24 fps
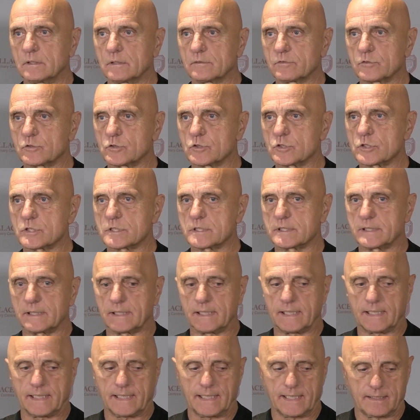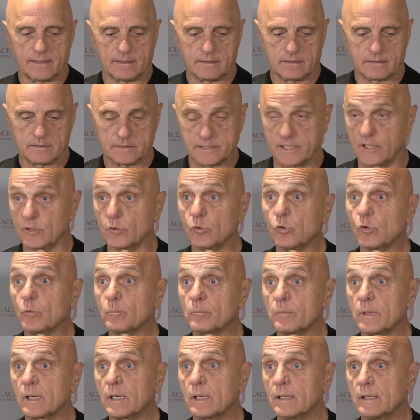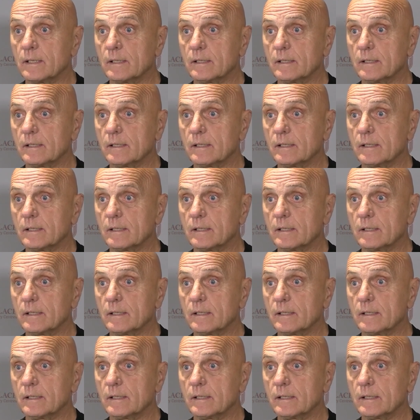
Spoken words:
Of course, it's at home.